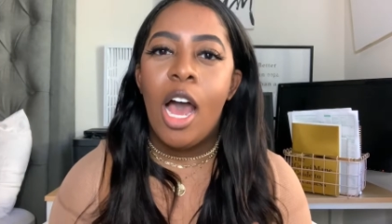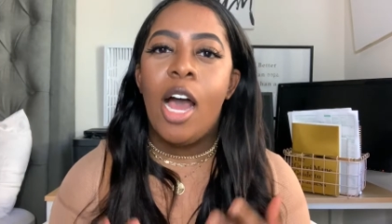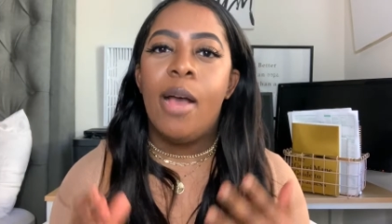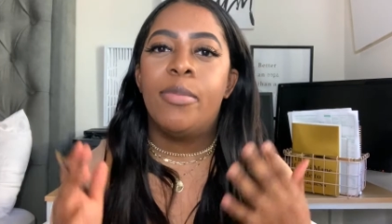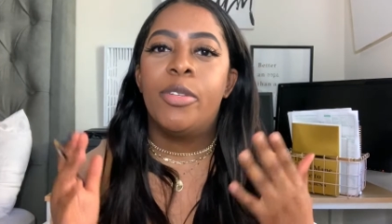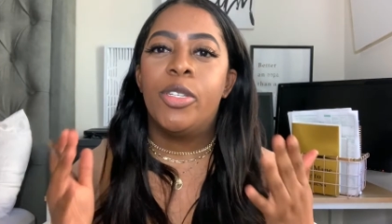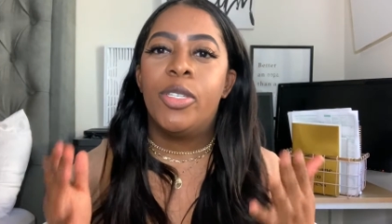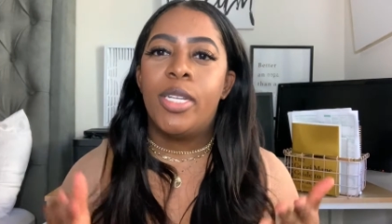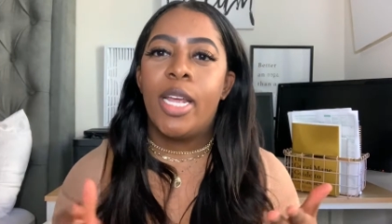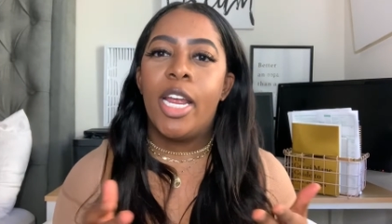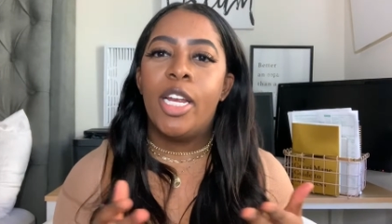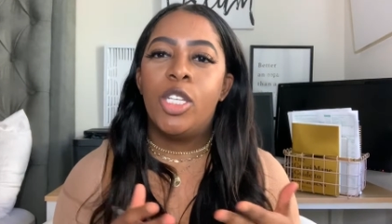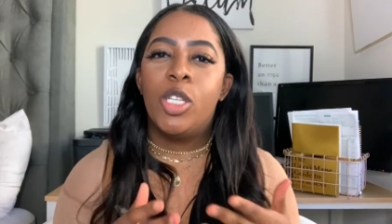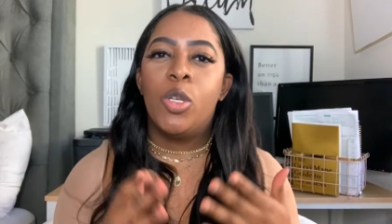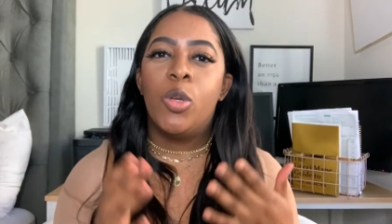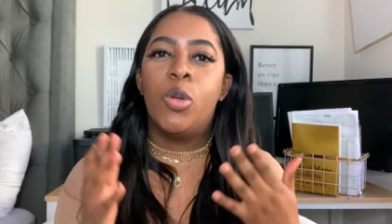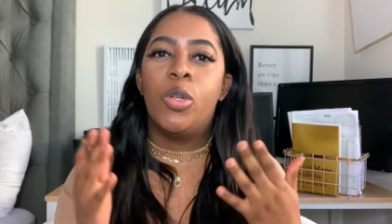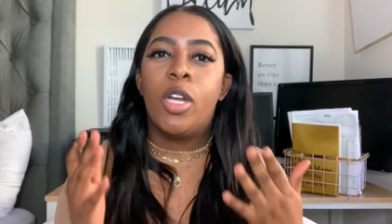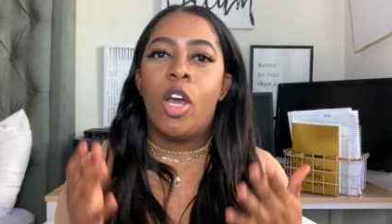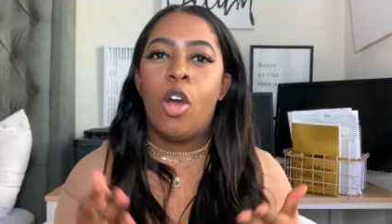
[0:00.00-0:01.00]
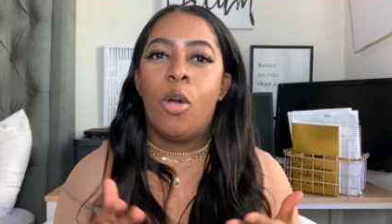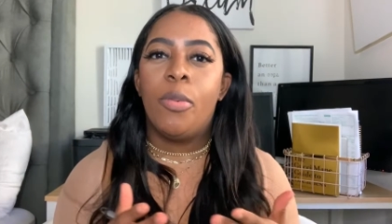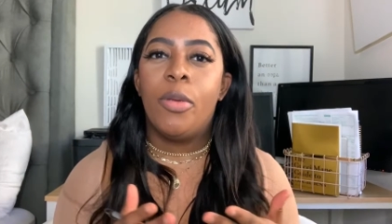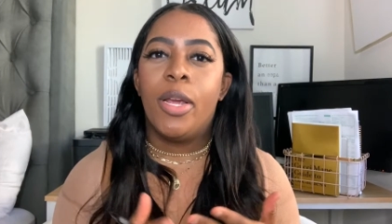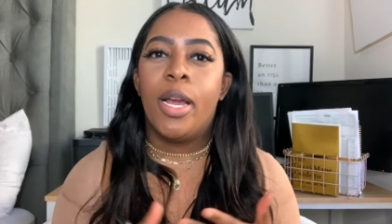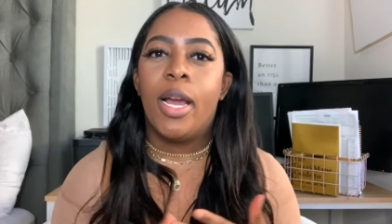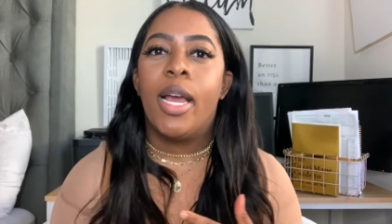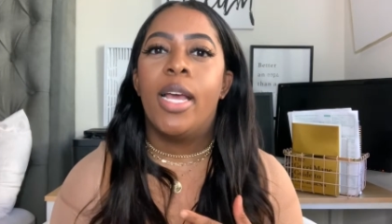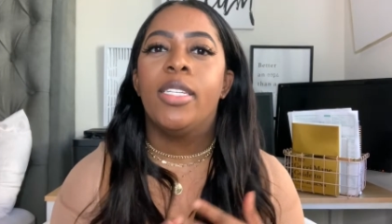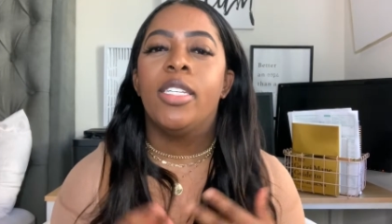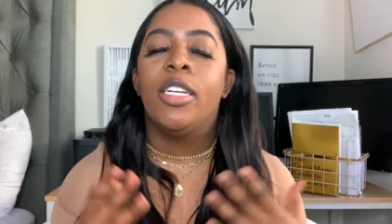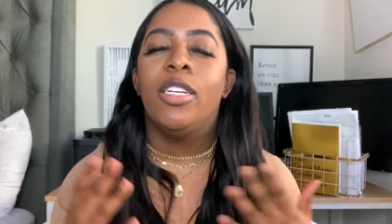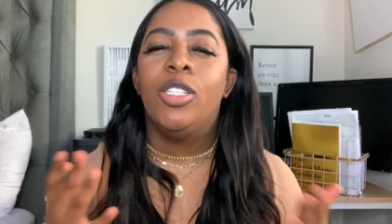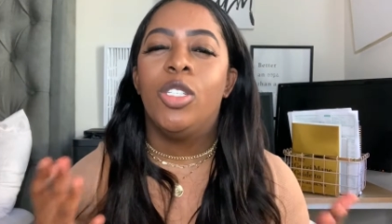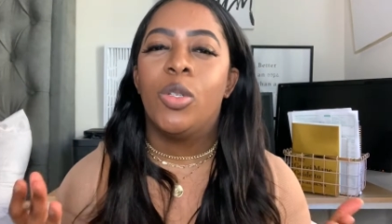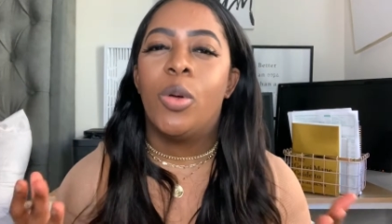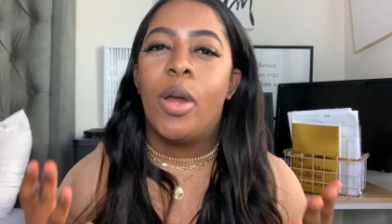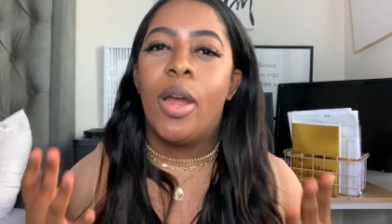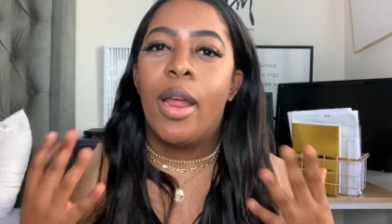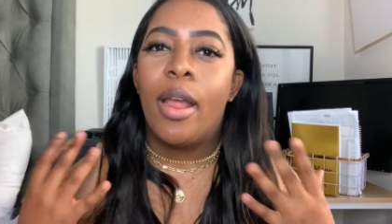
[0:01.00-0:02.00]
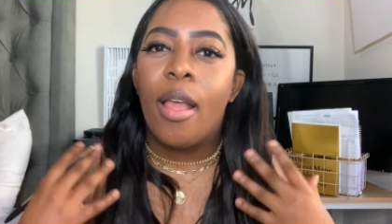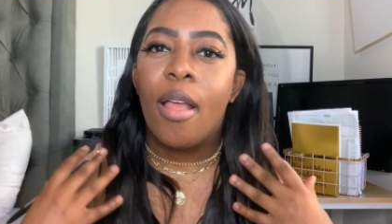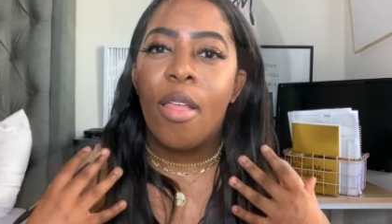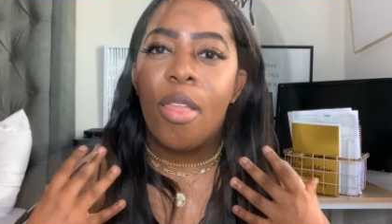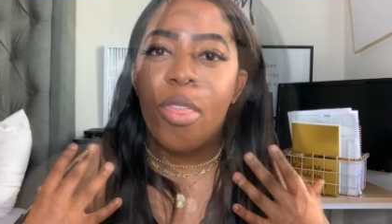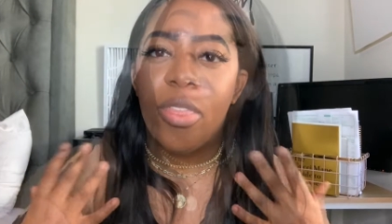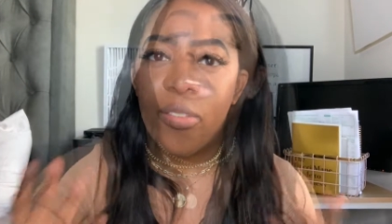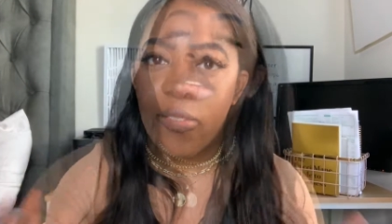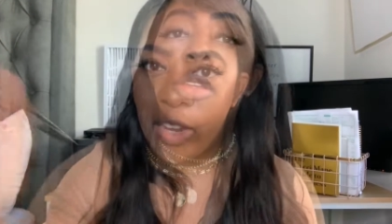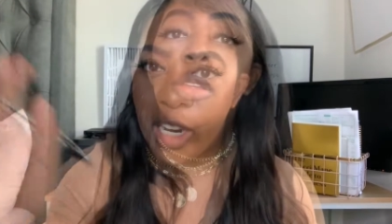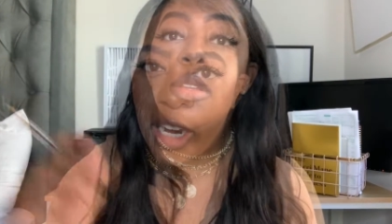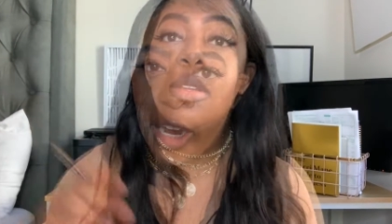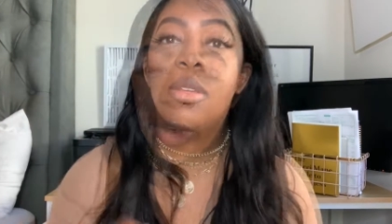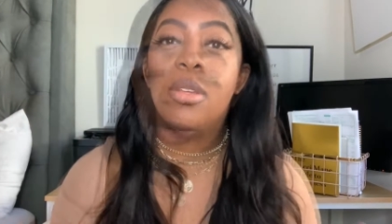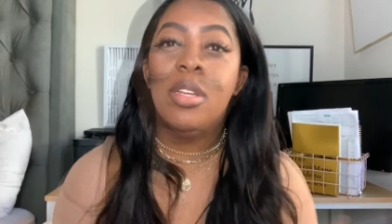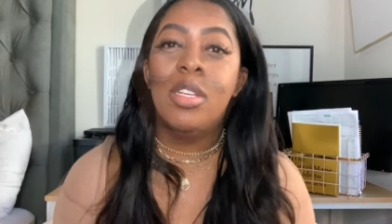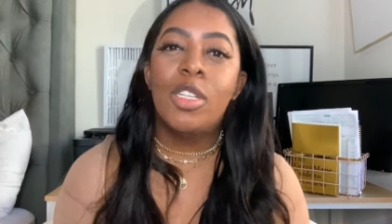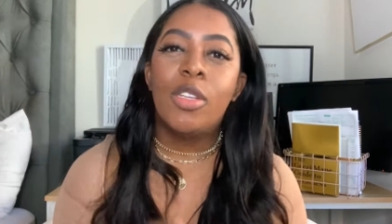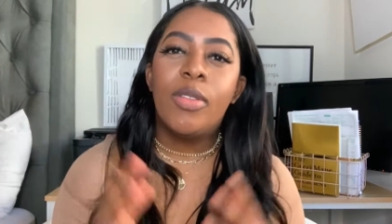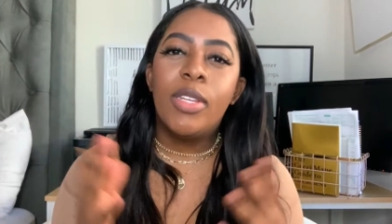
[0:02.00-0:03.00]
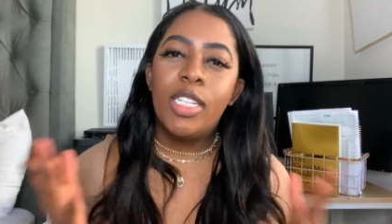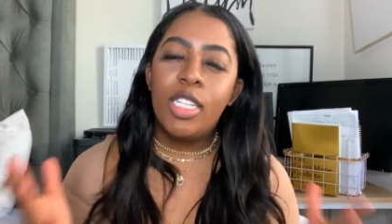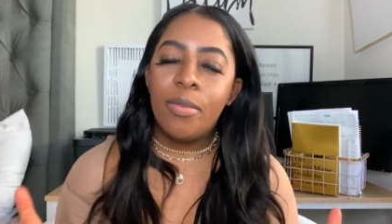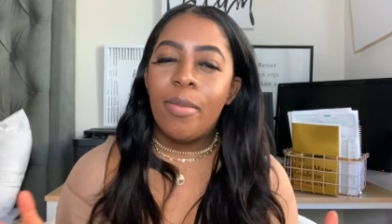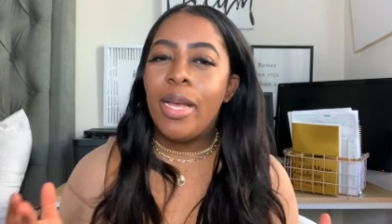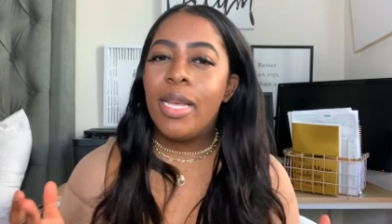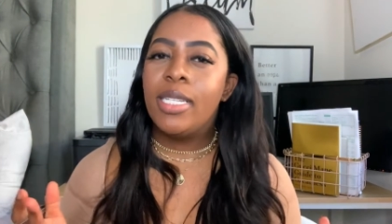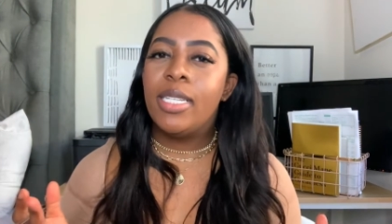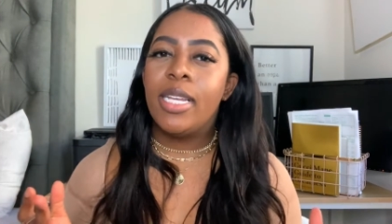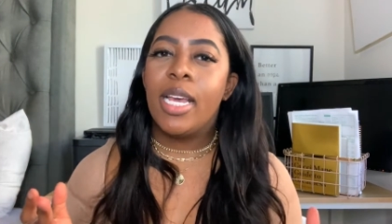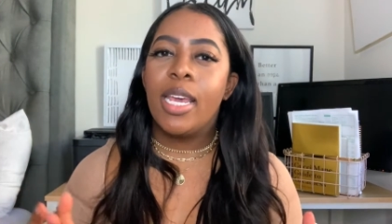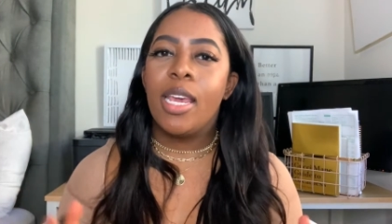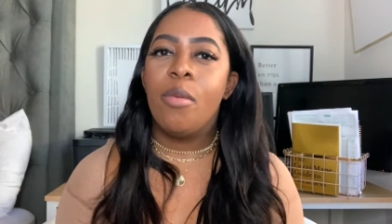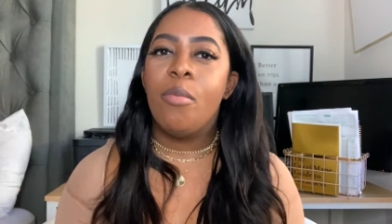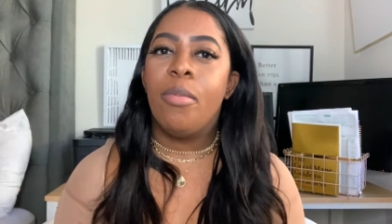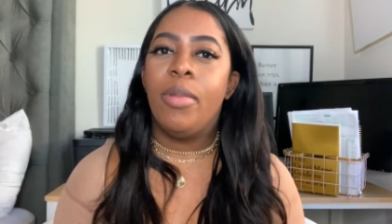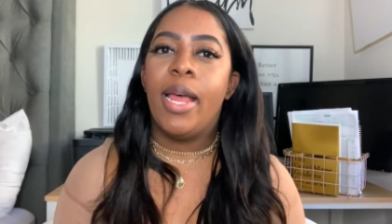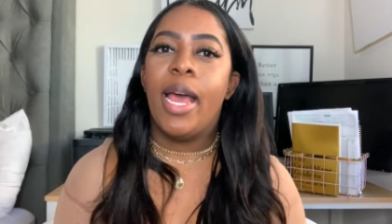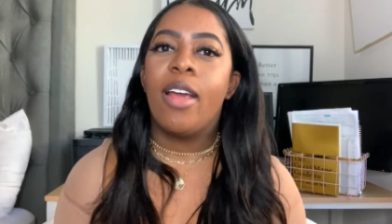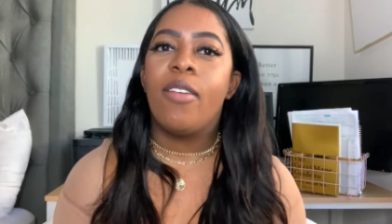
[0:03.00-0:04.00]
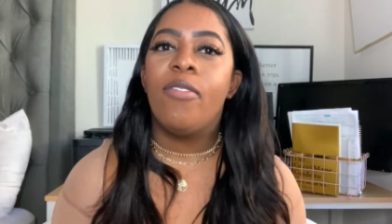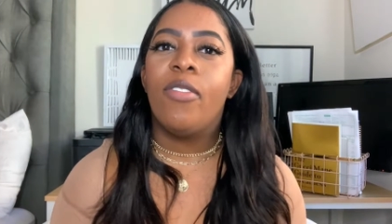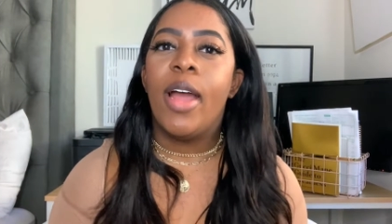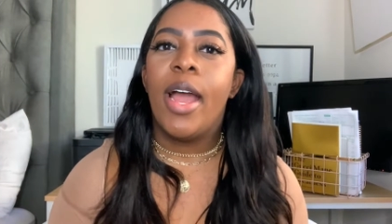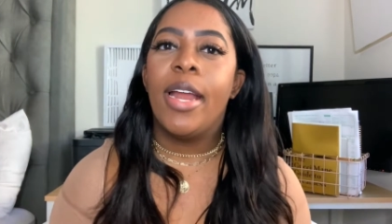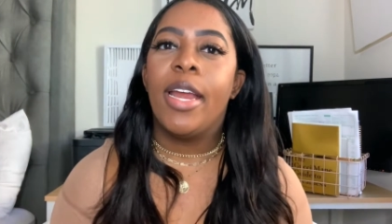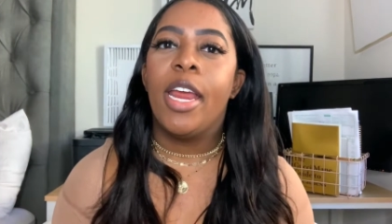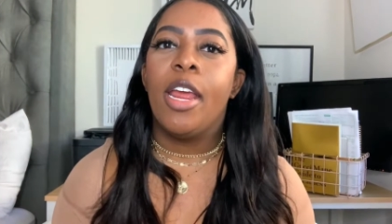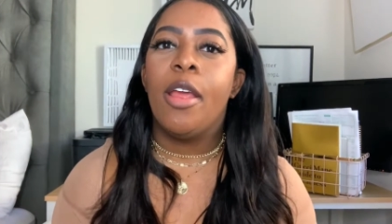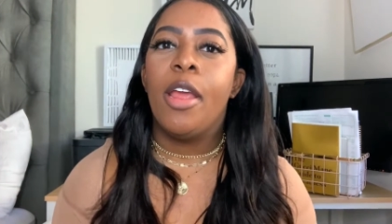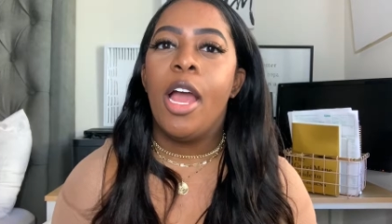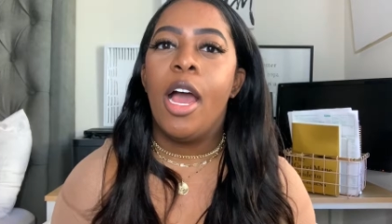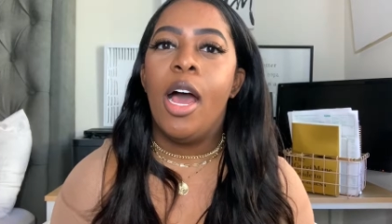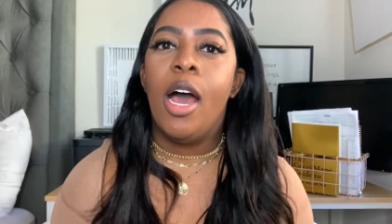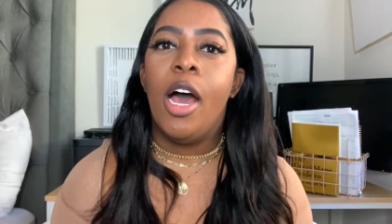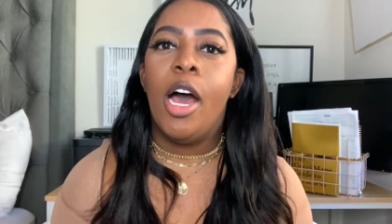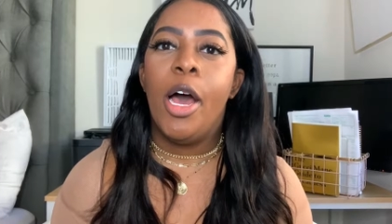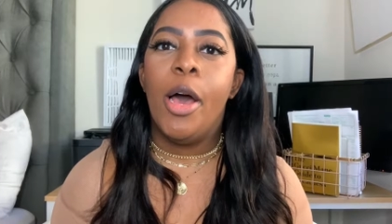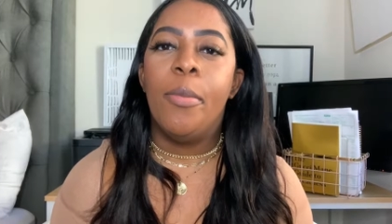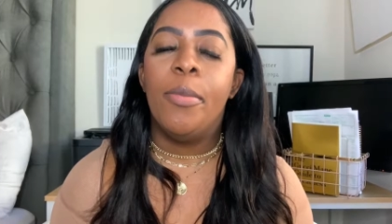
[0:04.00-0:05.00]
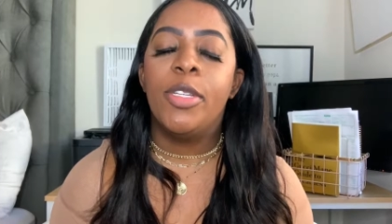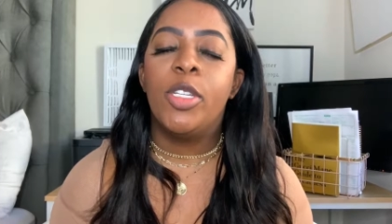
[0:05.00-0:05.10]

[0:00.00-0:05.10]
um, so stay tuned i hope you guys enjoy the video so this is my second black friday um,